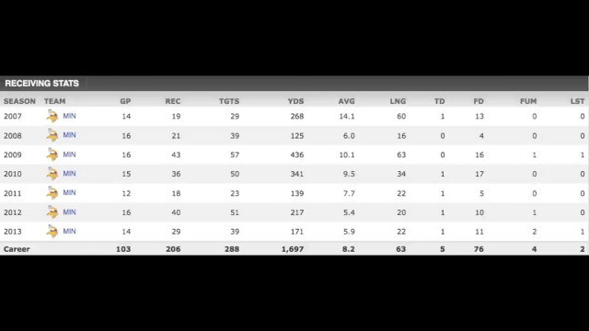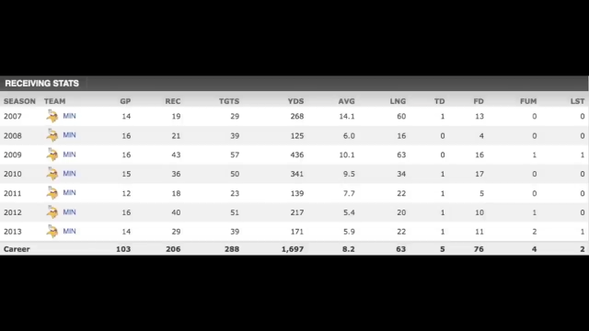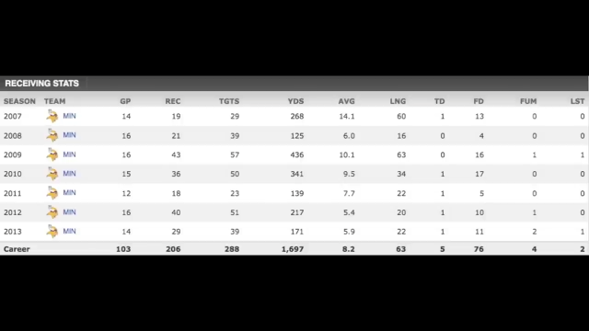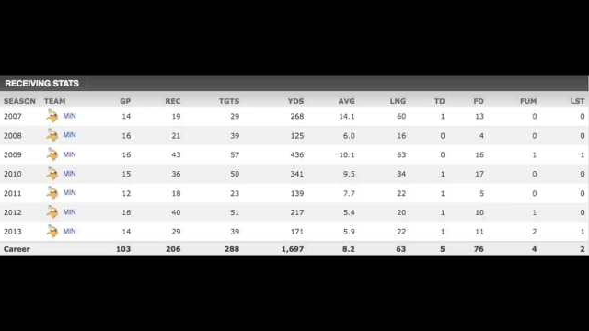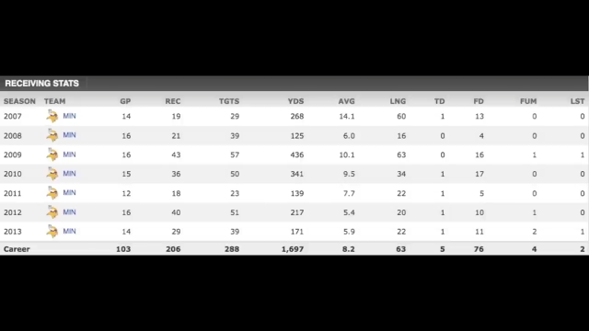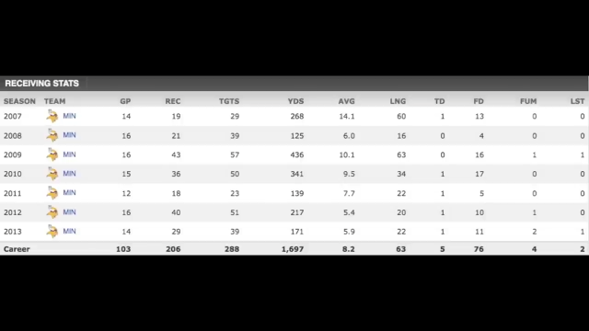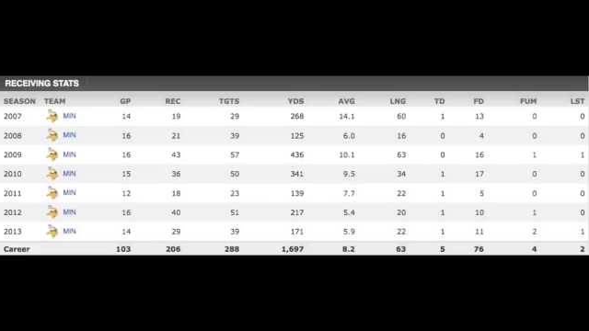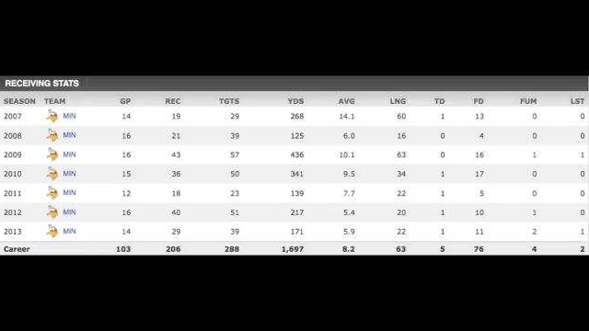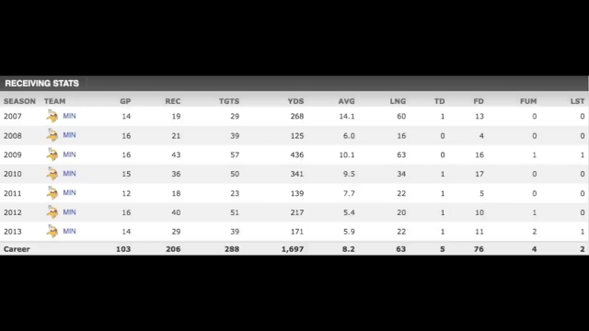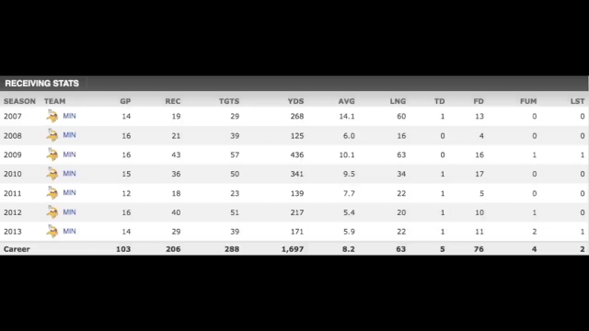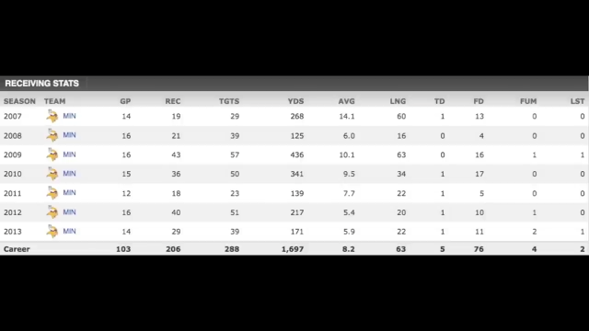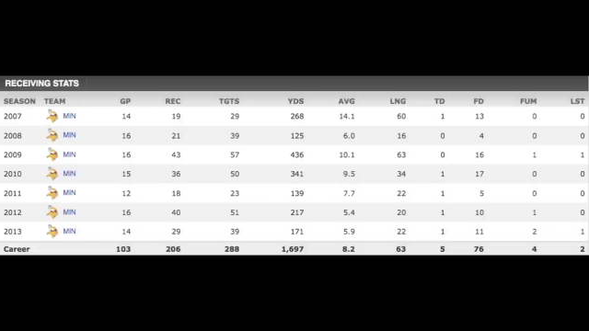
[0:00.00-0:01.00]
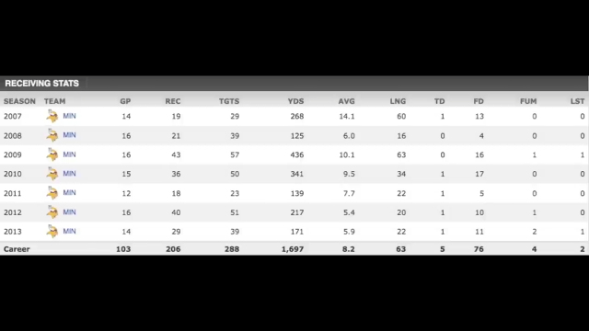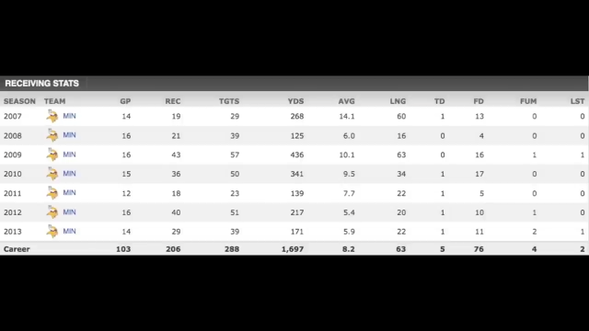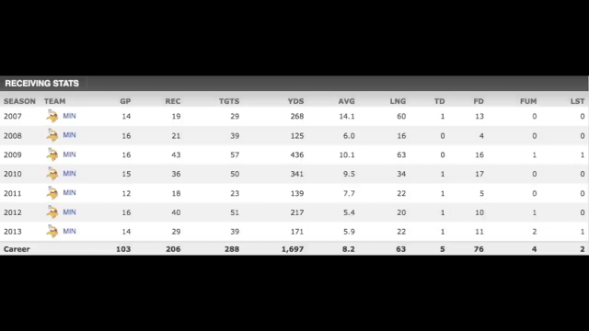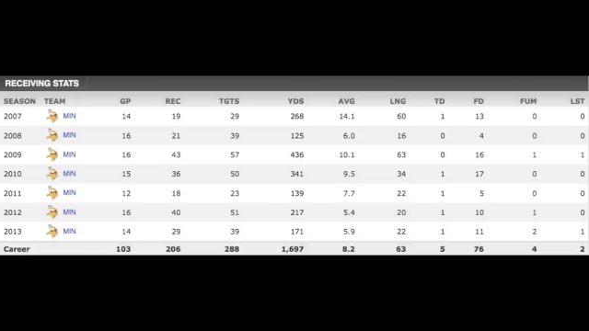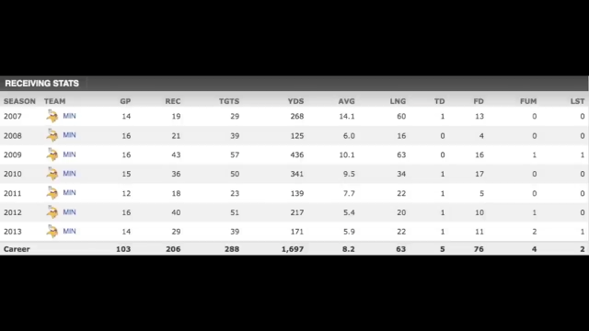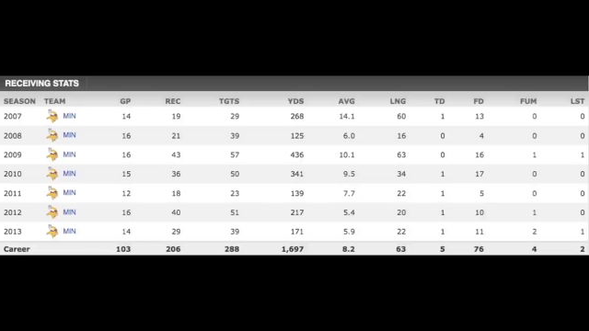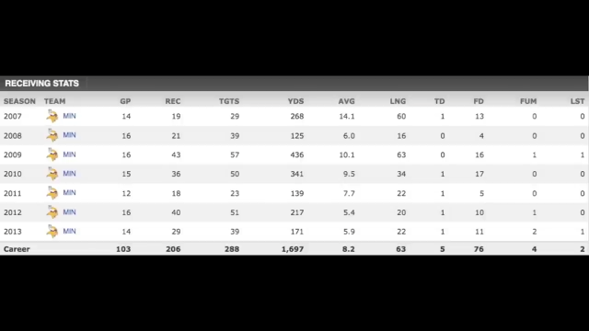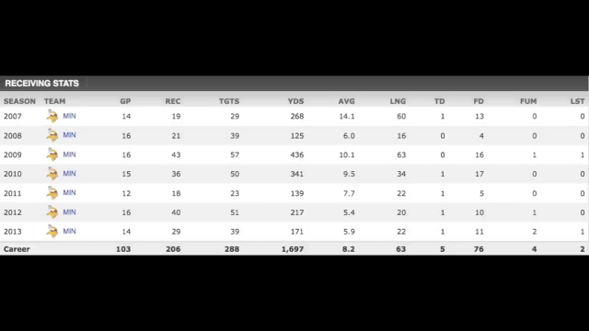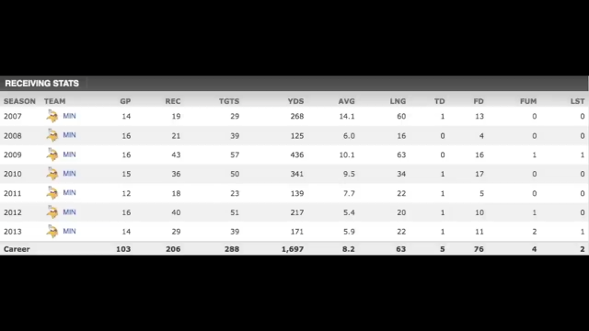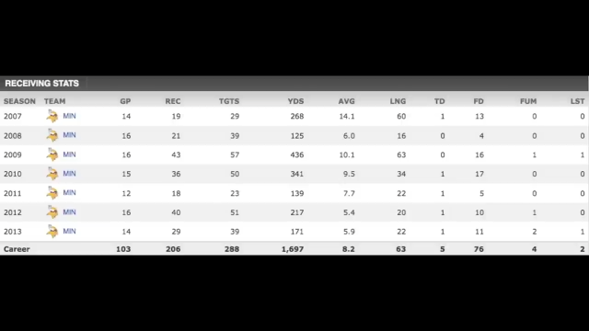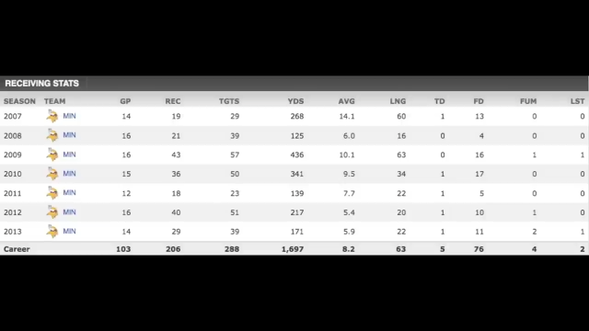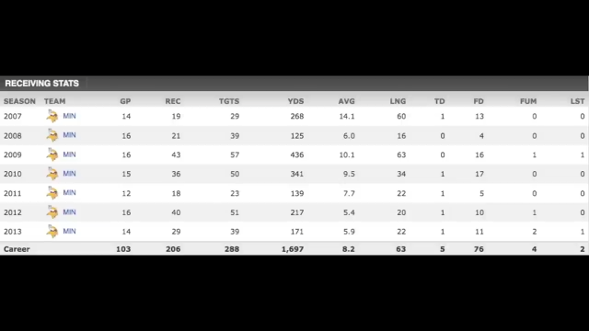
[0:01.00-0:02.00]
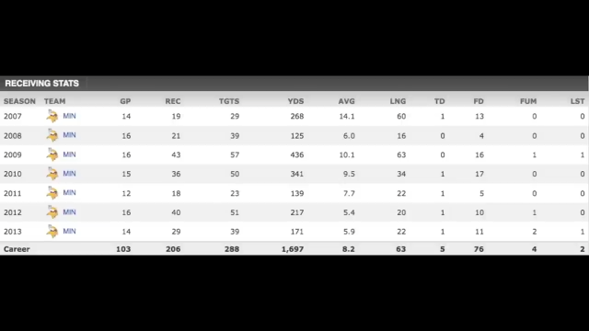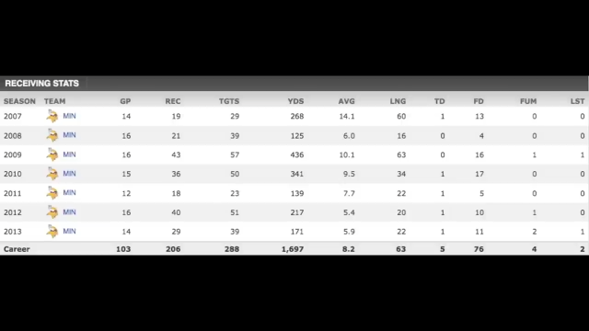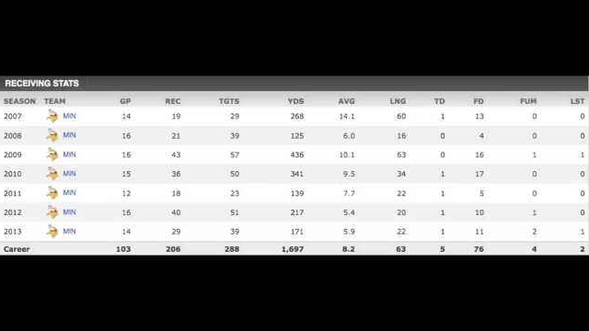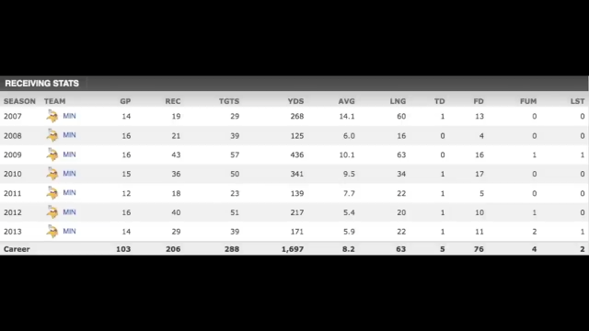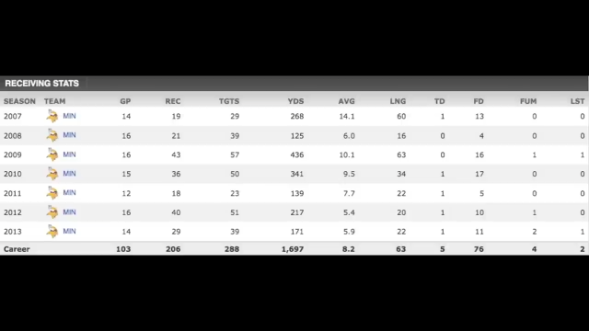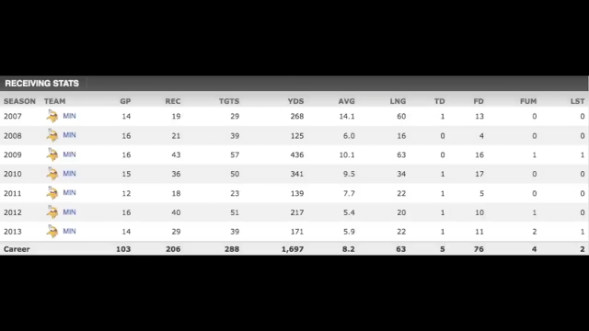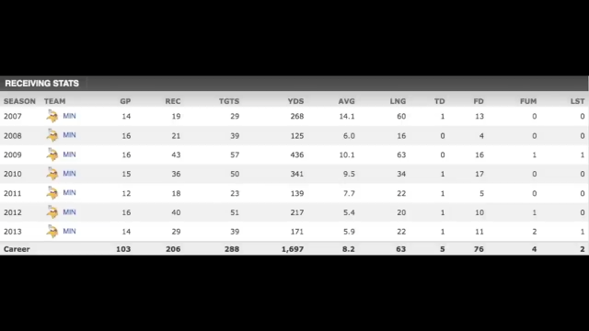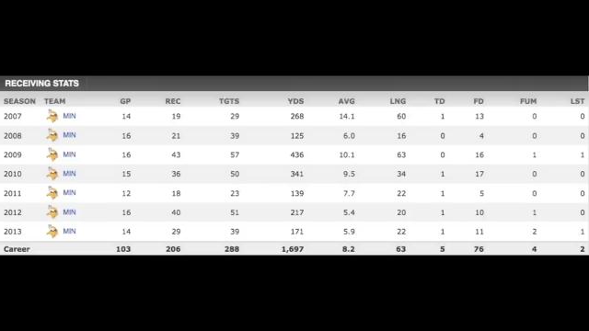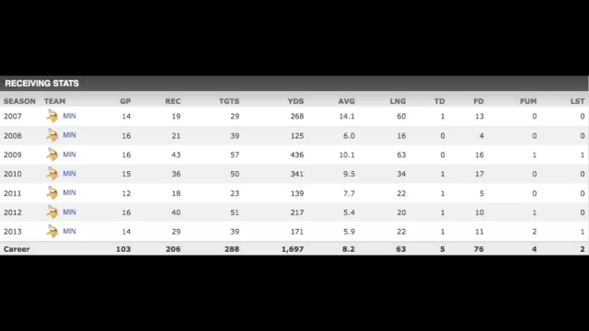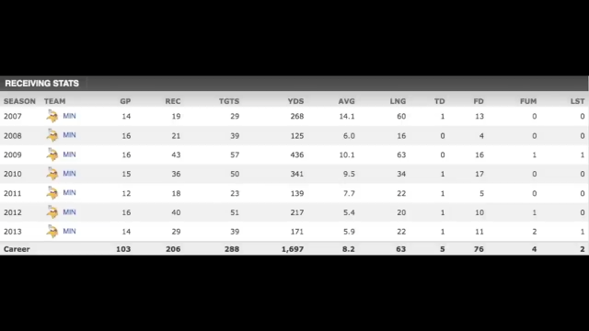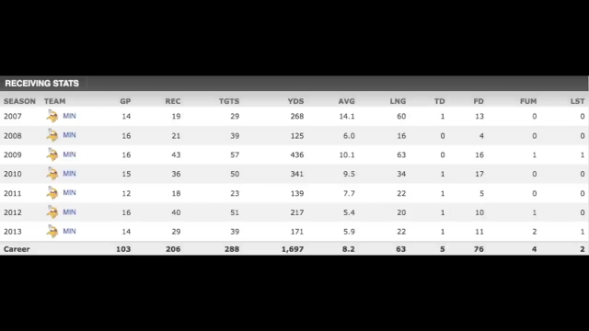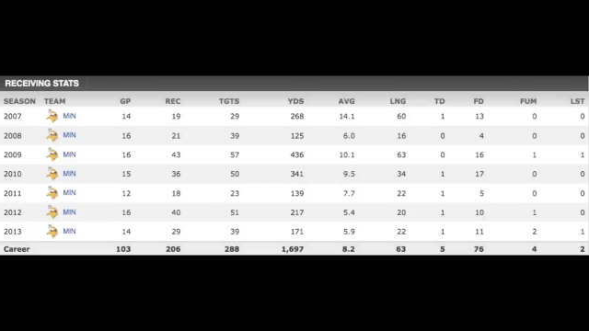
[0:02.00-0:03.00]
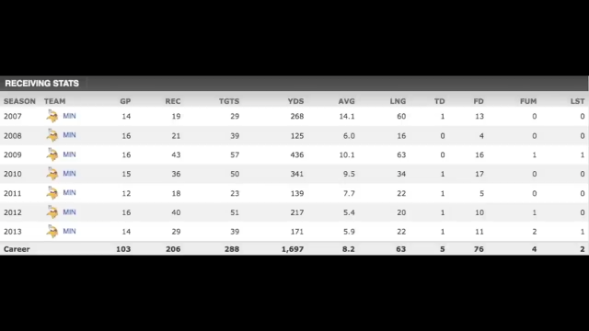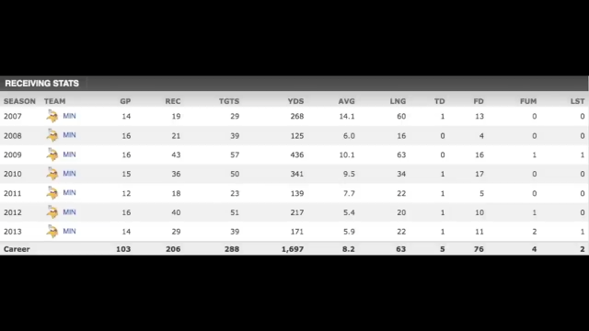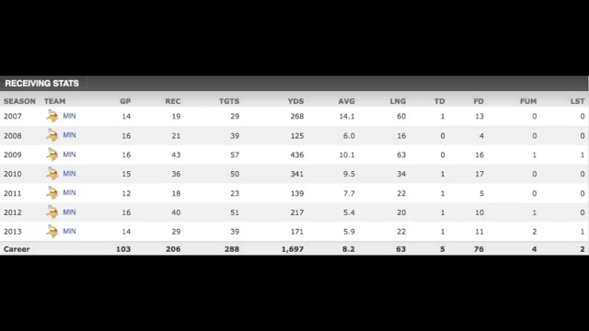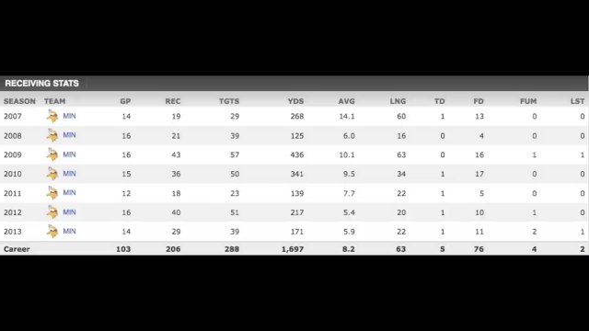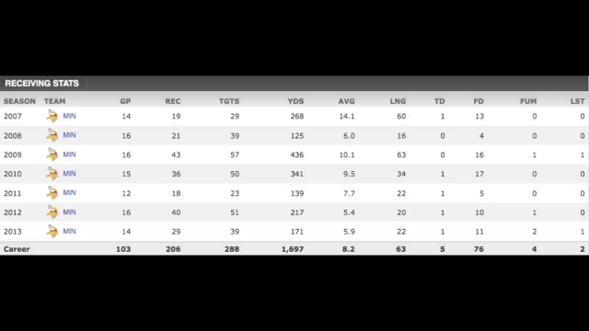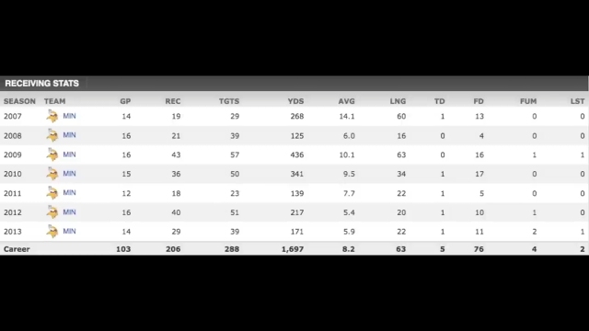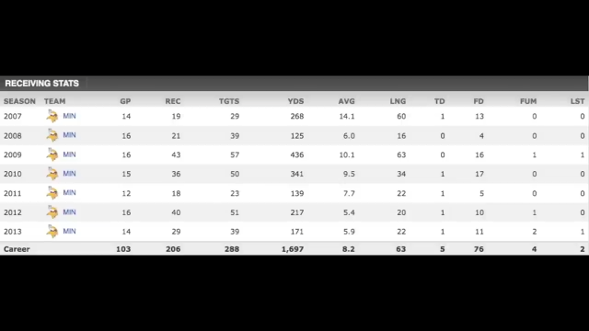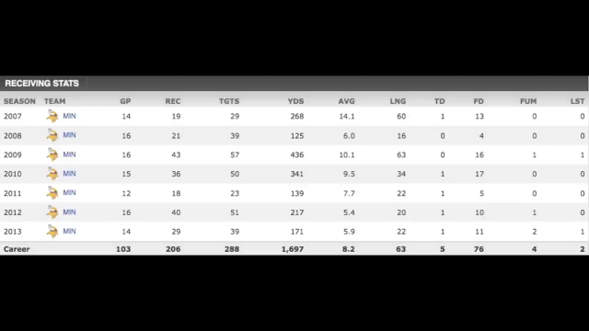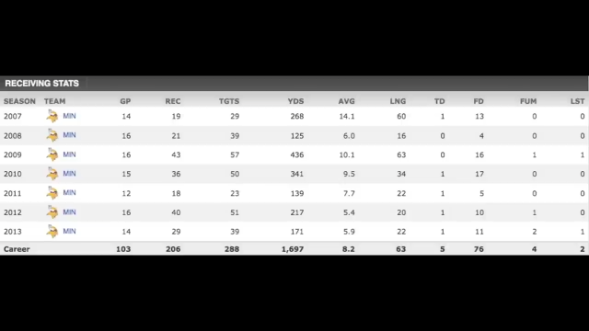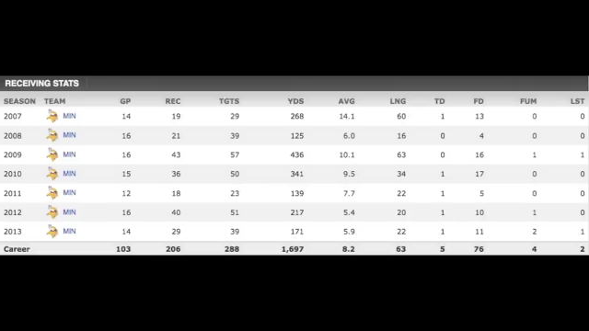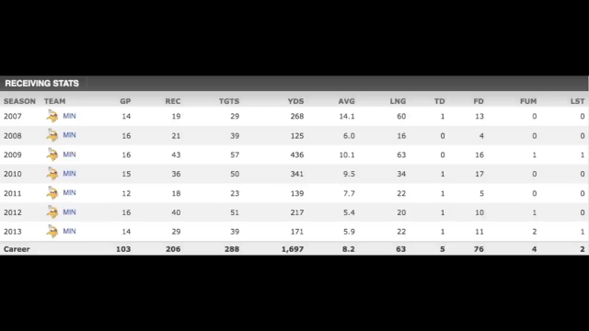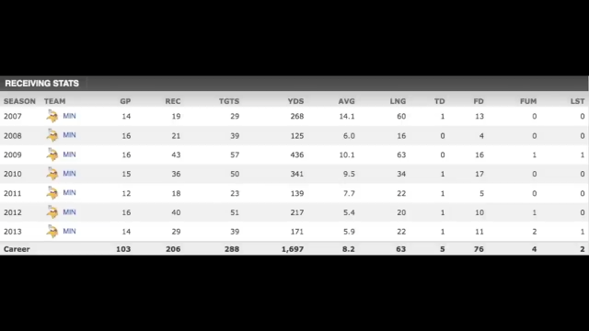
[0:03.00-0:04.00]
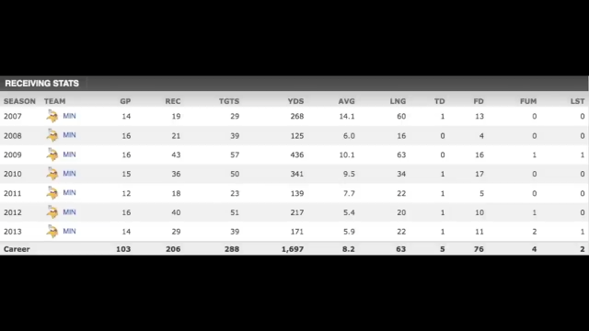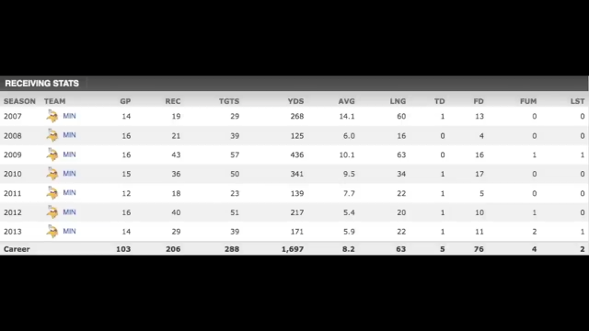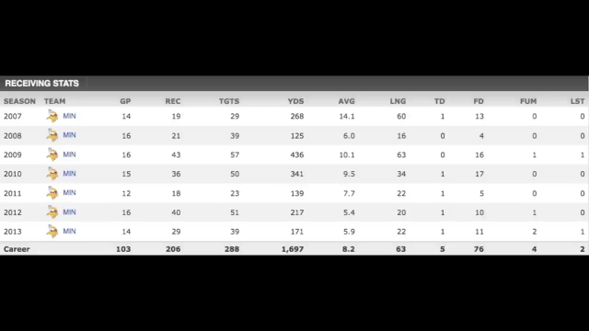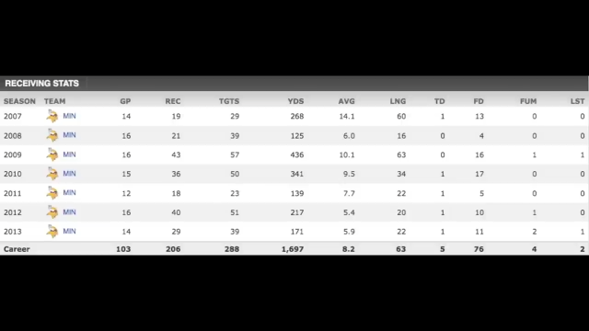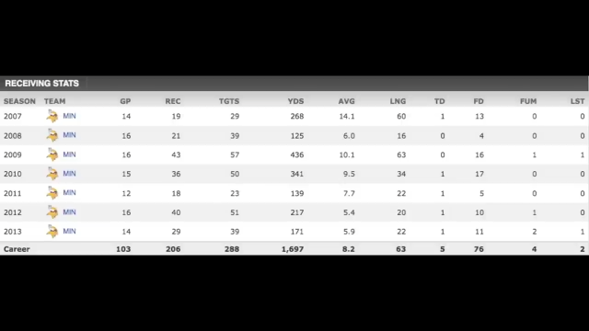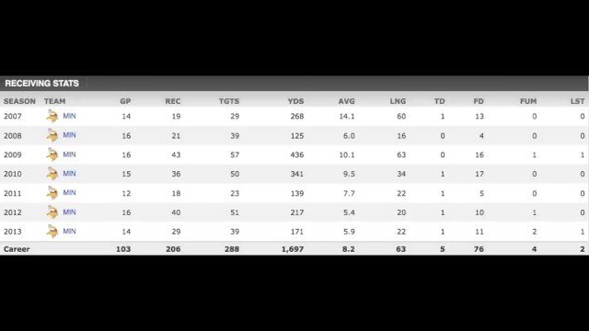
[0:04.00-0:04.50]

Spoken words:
[unreadable: no face in view]